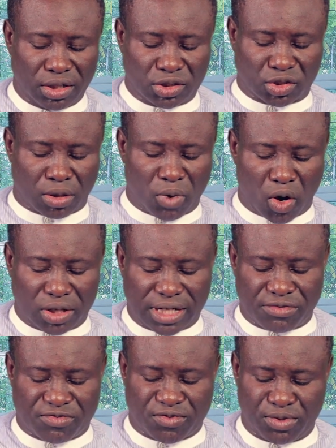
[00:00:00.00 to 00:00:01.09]
Some
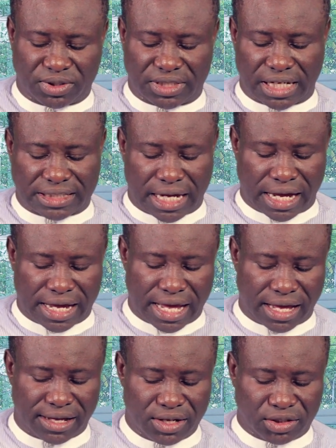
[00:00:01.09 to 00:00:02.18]
other foods that are
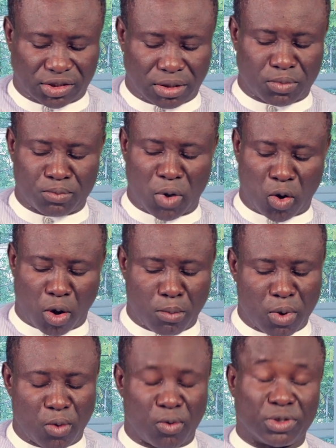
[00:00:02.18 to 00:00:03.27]
here, some more
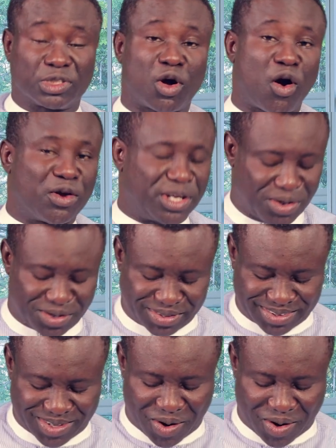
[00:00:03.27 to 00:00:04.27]
common ones: onion.